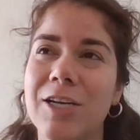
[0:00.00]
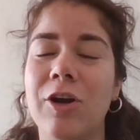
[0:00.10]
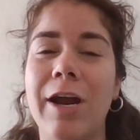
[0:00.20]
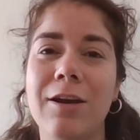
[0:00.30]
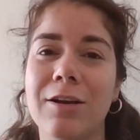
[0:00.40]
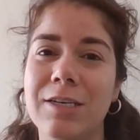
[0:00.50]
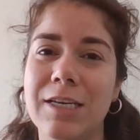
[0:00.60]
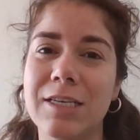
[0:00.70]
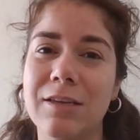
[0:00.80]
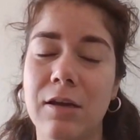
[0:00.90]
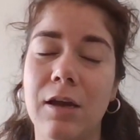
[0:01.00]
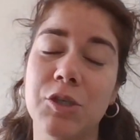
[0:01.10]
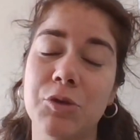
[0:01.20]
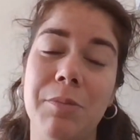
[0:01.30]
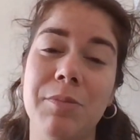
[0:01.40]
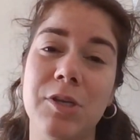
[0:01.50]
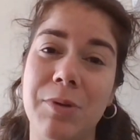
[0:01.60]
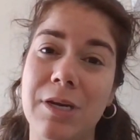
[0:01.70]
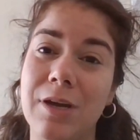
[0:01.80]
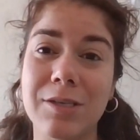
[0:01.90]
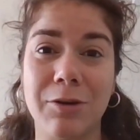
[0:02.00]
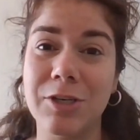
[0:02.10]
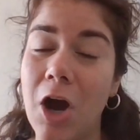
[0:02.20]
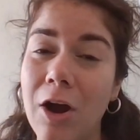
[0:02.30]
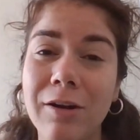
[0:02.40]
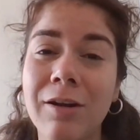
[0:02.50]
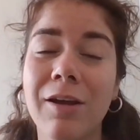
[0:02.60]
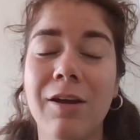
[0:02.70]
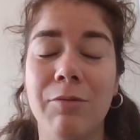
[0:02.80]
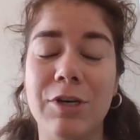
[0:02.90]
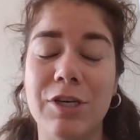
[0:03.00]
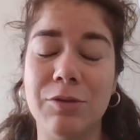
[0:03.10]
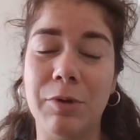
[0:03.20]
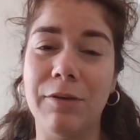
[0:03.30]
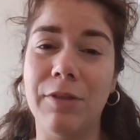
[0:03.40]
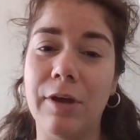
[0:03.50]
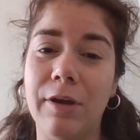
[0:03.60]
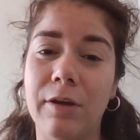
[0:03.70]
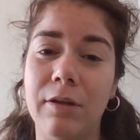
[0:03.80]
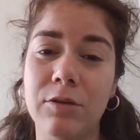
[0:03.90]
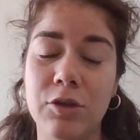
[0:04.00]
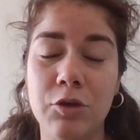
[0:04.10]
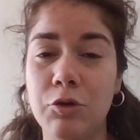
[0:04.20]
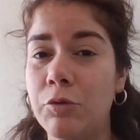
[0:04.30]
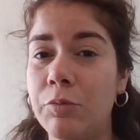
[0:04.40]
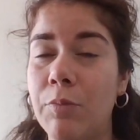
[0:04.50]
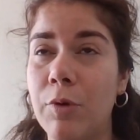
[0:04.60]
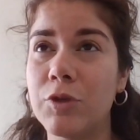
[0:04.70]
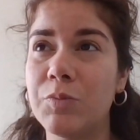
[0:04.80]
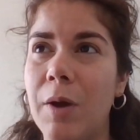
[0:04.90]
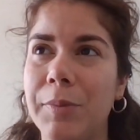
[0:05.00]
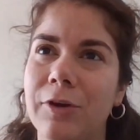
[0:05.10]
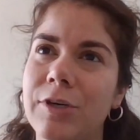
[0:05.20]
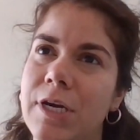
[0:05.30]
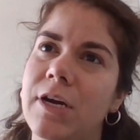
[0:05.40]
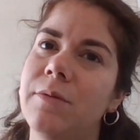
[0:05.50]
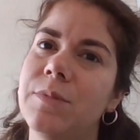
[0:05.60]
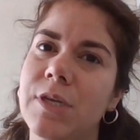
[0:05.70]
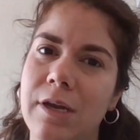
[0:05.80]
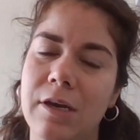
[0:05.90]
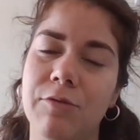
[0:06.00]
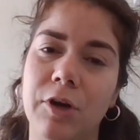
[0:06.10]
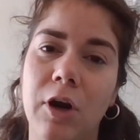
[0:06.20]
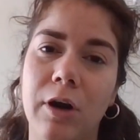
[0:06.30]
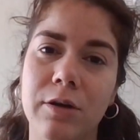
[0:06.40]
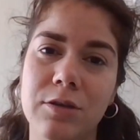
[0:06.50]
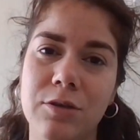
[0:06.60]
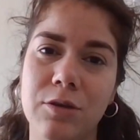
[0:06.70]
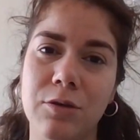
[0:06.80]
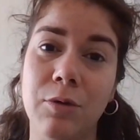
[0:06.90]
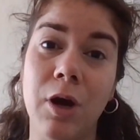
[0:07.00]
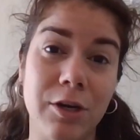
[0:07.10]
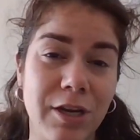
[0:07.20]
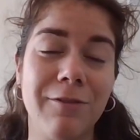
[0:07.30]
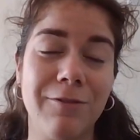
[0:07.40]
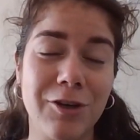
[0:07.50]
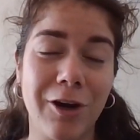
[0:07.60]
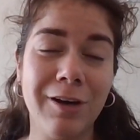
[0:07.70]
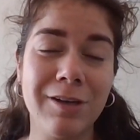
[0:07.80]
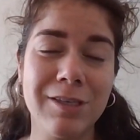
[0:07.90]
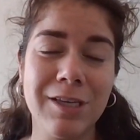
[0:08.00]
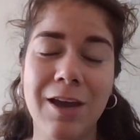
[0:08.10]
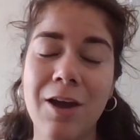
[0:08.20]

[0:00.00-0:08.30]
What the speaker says: Trying not to swim between dusk or dawn, which is one of the 2 most popular times in regards to hunting for sharks.